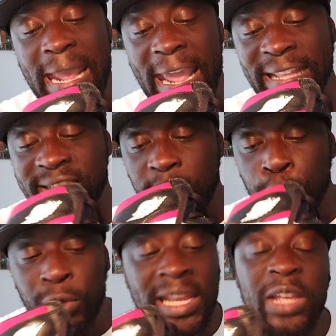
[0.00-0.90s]
It's a
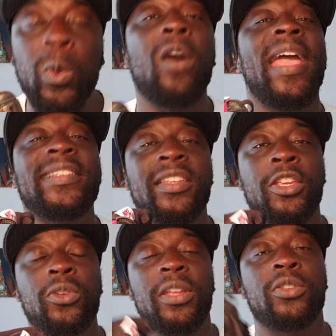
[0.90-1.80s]
really well
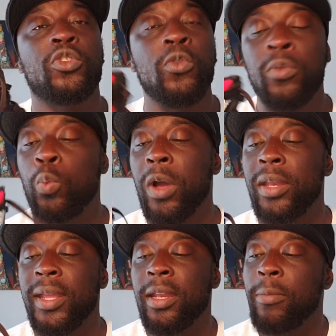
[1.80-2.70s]
executed Jordan
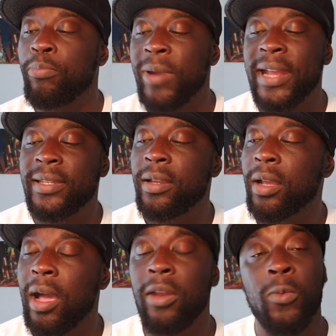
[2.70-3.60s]
1 in a bread
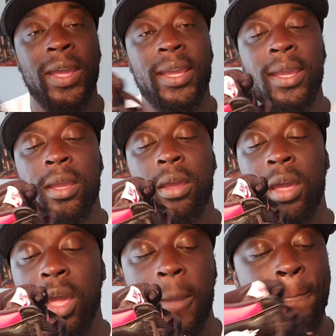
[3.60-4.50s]
colorway.
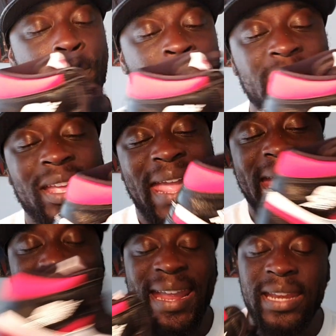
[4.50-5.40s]

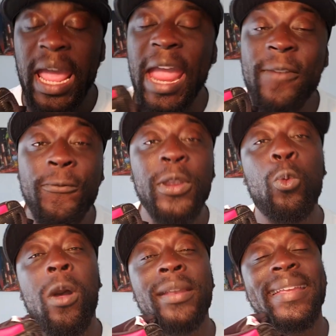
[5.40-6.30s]
Again,
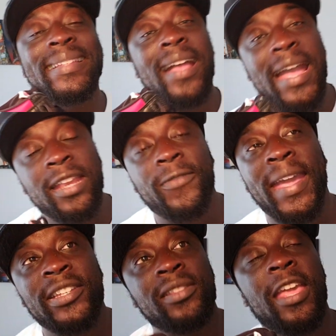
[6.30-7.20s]
everyone is kind of
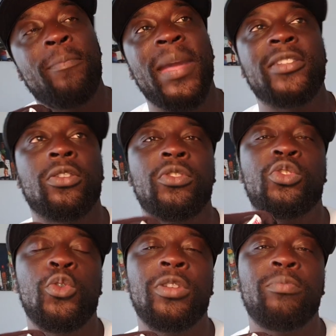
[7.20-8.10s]
hedging their bets on
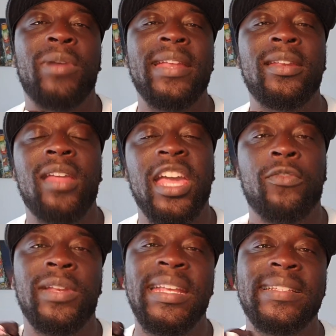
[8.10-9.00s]
Jordan Brand and
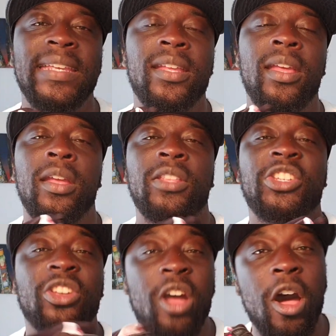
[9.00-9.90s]
Nike releasing the
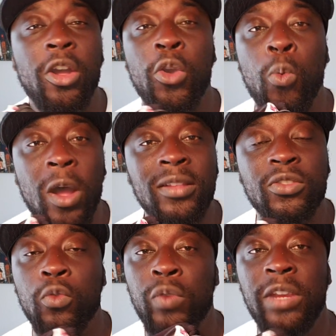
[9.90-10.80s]
Chicago
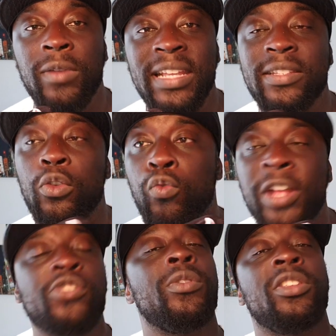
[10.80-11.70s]
1s or re-releasing or
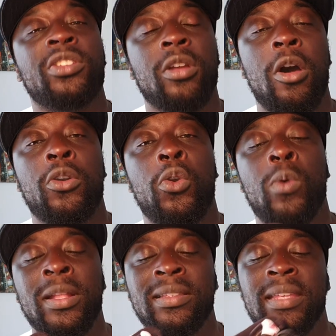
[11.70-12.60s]
retroing the Chicago
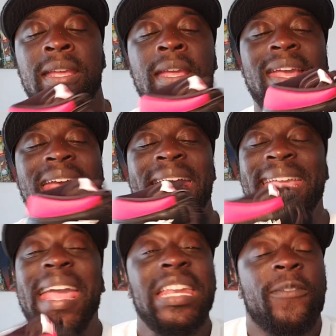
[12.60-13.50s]
1s.
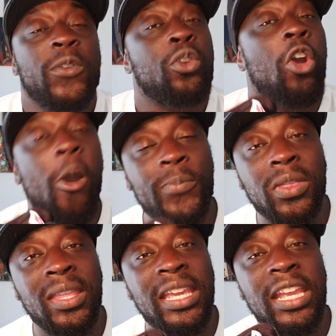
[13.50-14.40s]
Again, if you cop
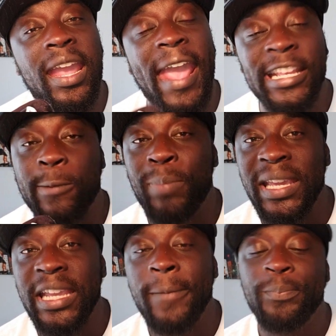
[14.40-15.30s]
the
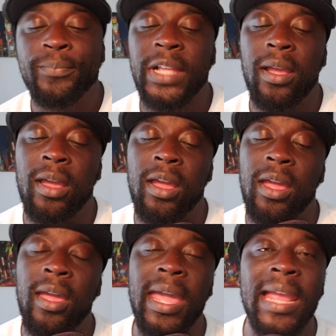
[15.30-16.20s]
SB
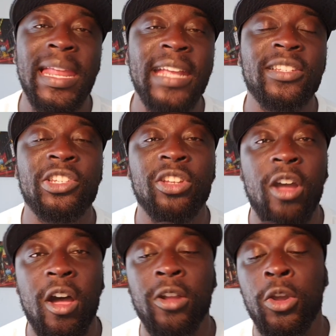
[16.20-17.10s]
LA to
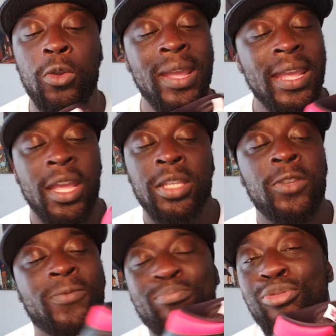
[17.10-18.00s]
Chicago,
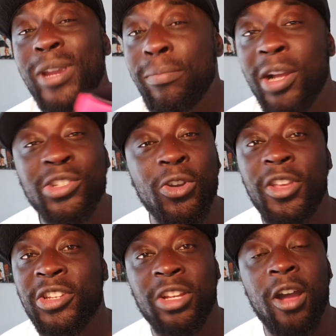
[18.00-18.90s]
you've pretty much got
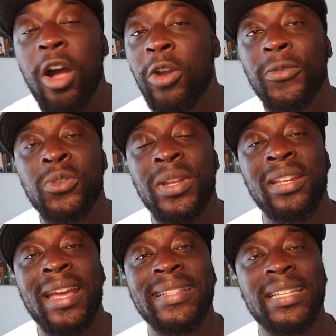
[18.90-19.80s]
your Chicago for
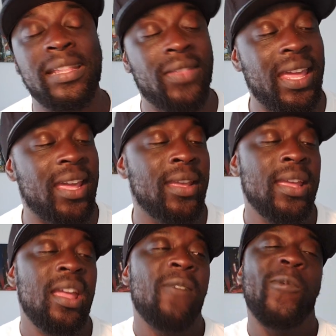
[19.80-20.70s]
2019 there.
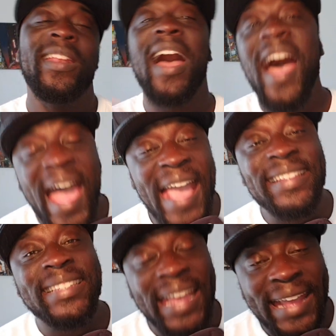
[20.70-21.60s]
When I
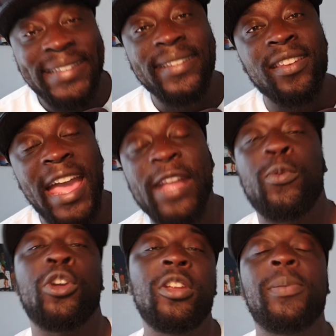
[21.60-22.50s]
said Nike
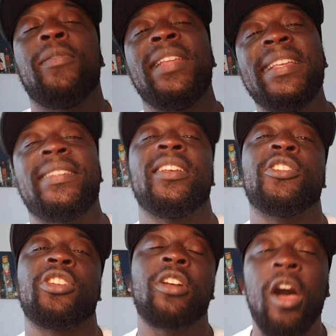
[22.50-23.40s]
were going to be releasing a
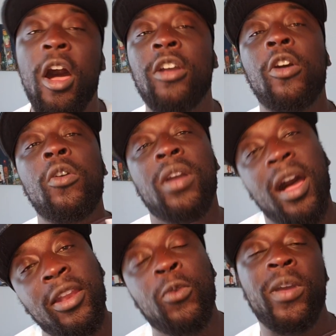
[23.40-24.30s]
Chicago
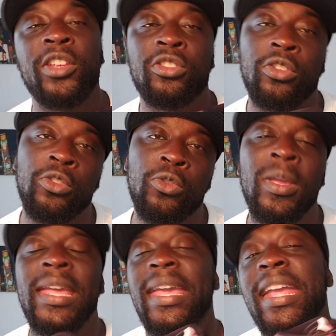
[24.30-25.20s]
colorway
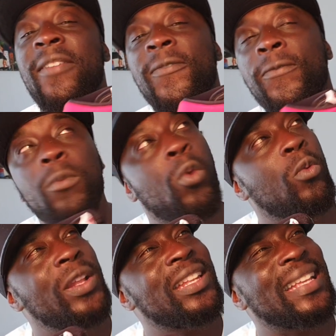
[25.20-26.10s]
shoe in,
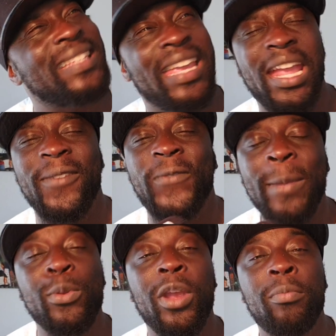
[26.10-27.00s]
when did I say it? In
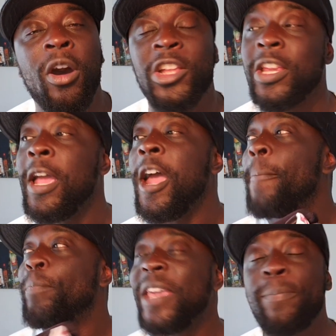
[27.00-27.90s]
February and March,
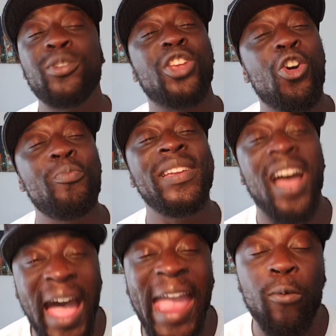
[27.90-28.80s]
people told me
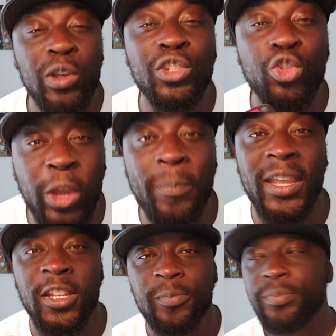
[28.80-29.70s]
I was
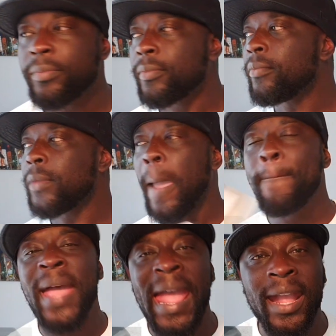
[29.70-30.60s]
tripping.
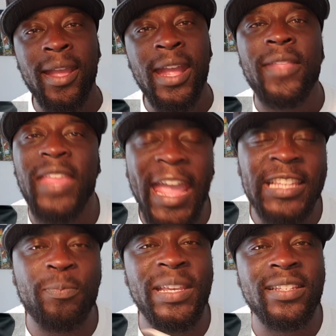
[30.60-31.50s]
Bang, the
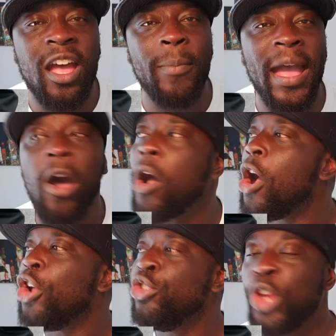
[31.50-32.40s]
SBs come out,
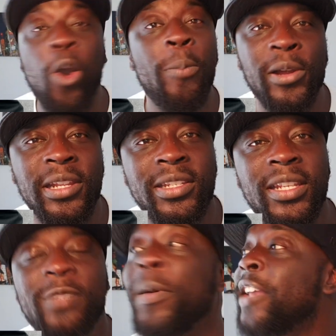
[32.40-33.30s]
no
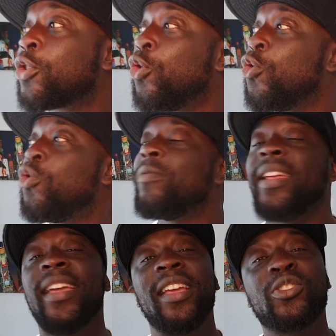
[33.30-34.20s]
apologies. But it's cool.
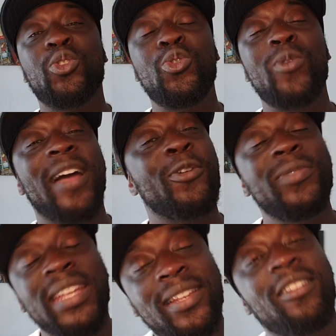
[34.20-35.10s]
It's cool. I
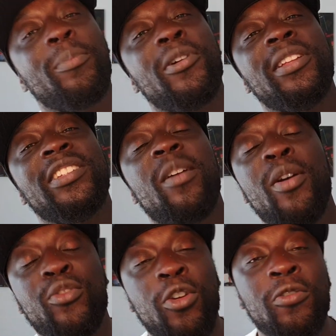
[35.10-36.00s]
don't need an apology. I'm
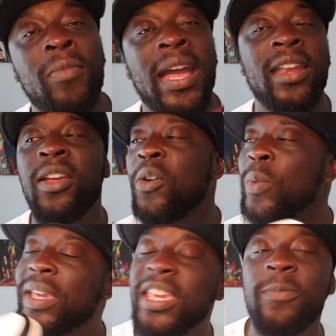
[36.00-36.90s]
a grown man.
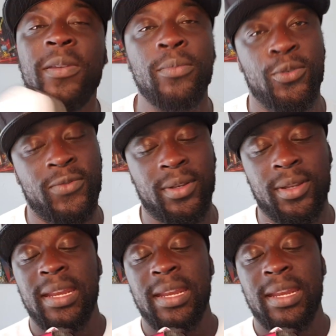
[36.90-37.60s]
We keep it moving.